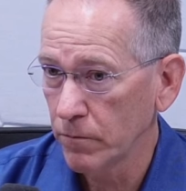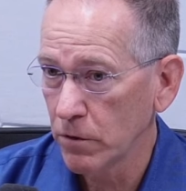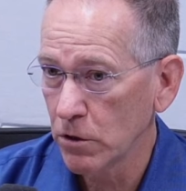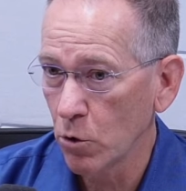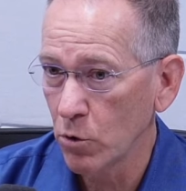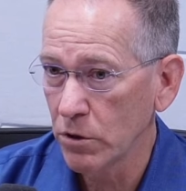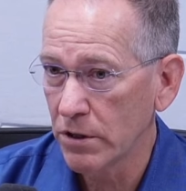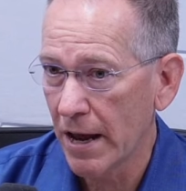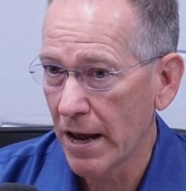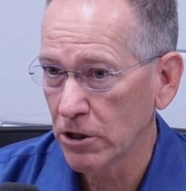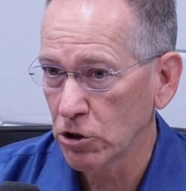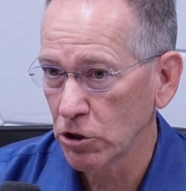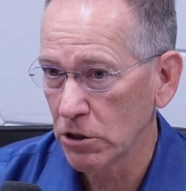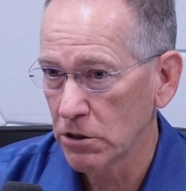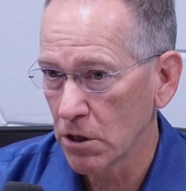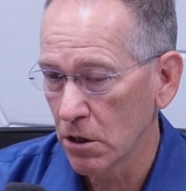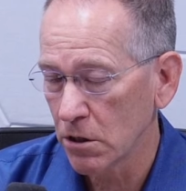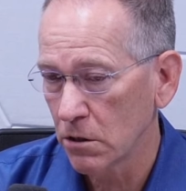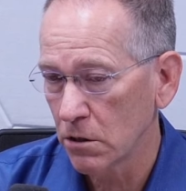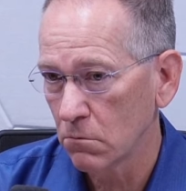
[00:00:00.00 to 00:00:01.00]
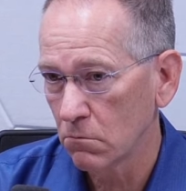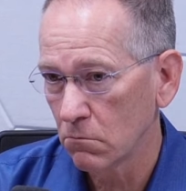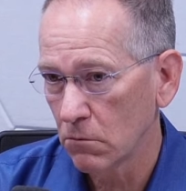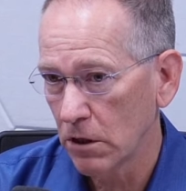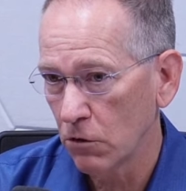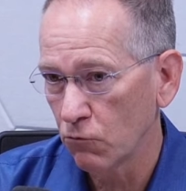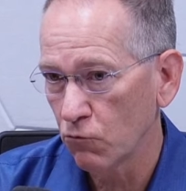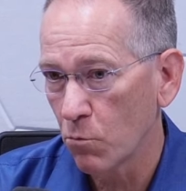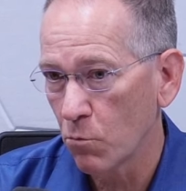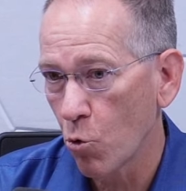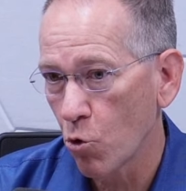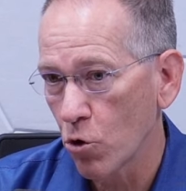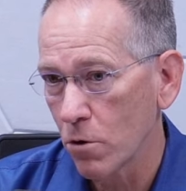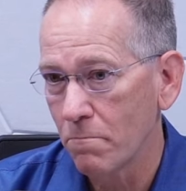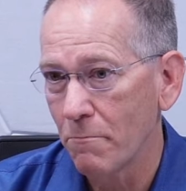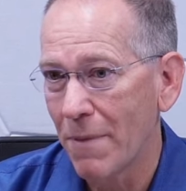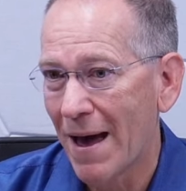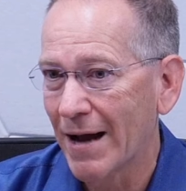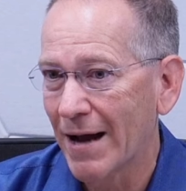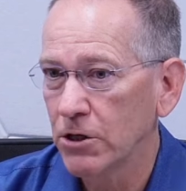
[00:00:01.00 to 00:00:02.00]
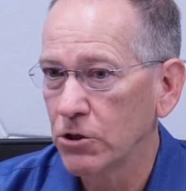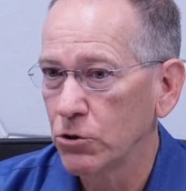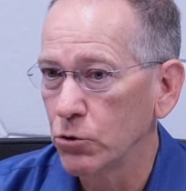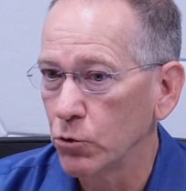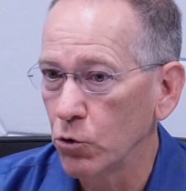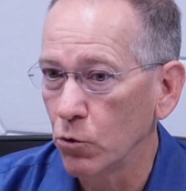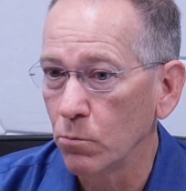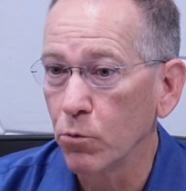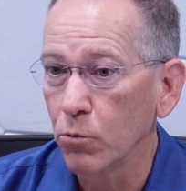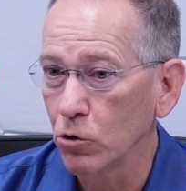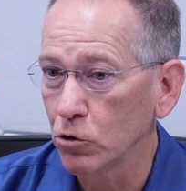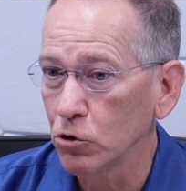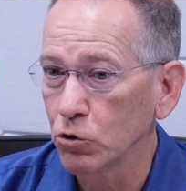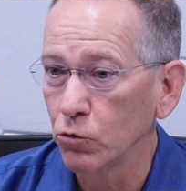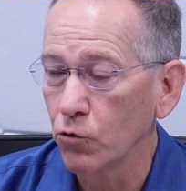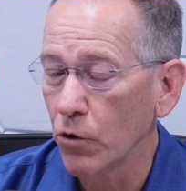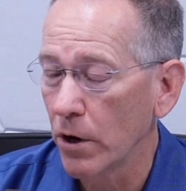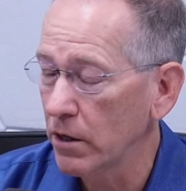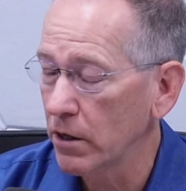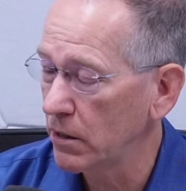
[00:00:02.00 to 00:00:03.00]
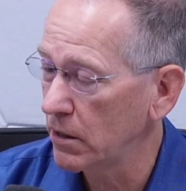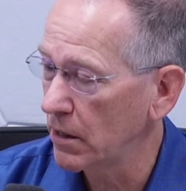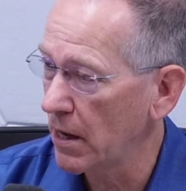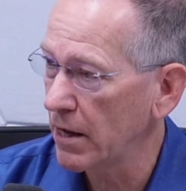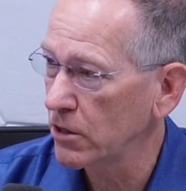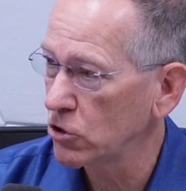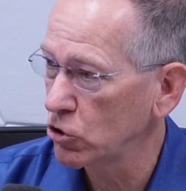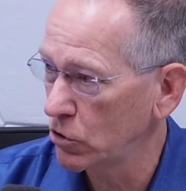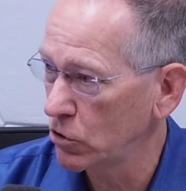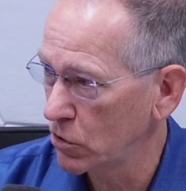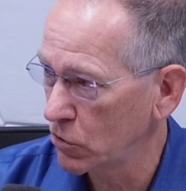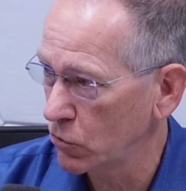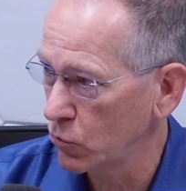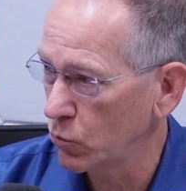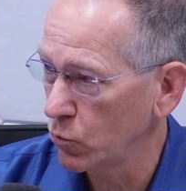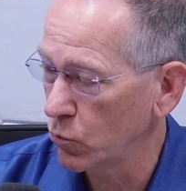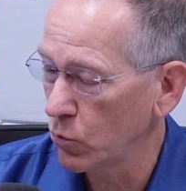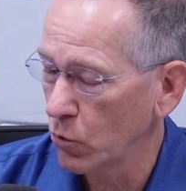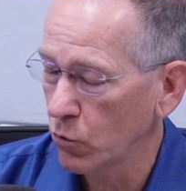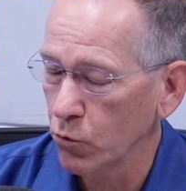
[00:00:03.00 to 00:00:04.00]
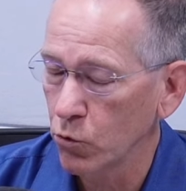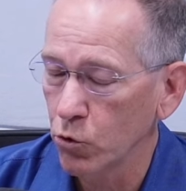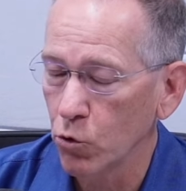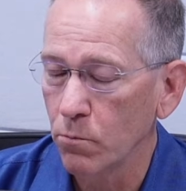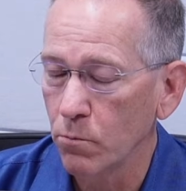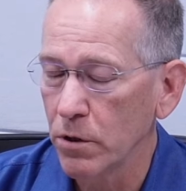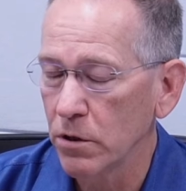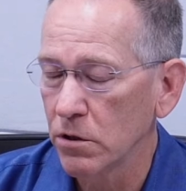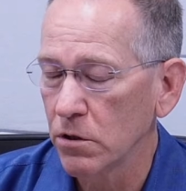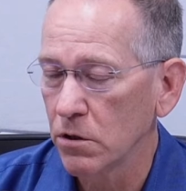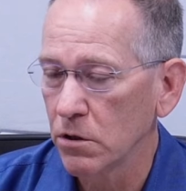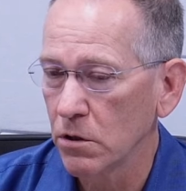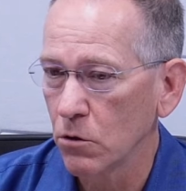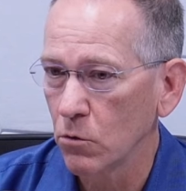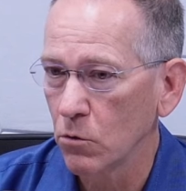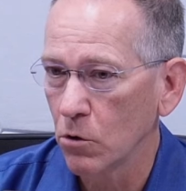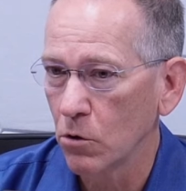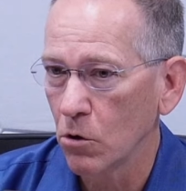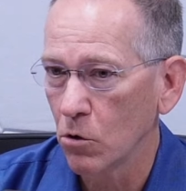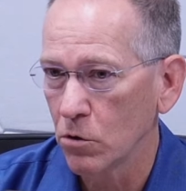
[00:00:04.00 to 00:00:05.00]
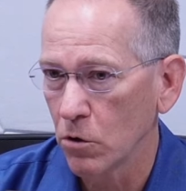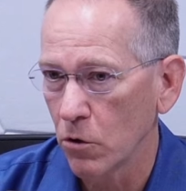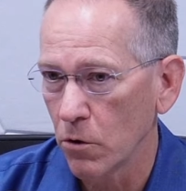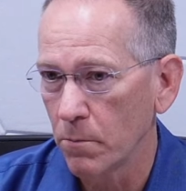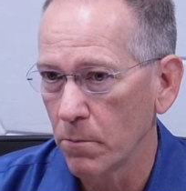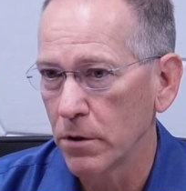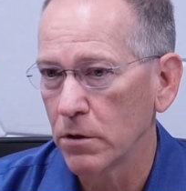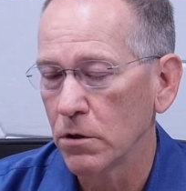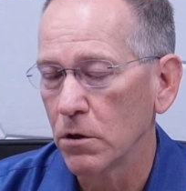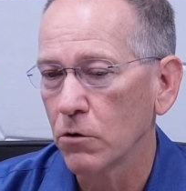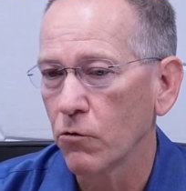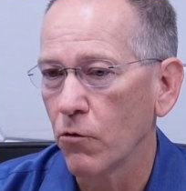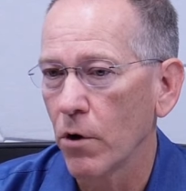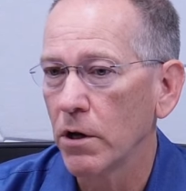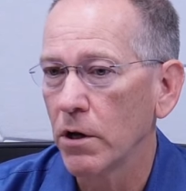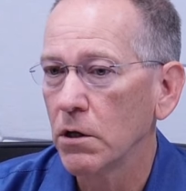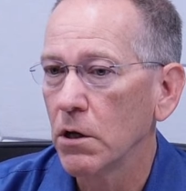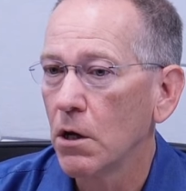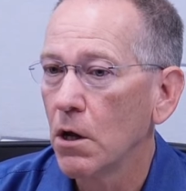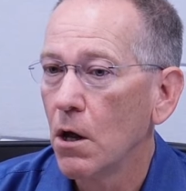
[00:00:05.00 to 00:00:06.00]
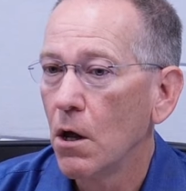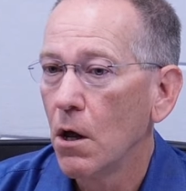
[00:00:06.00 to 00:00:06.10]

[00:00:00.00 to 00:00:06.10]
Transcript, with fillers: So it's actually it doesn't get reported back to your personal credit. It actually is through, through your business. So it goes on the business credit.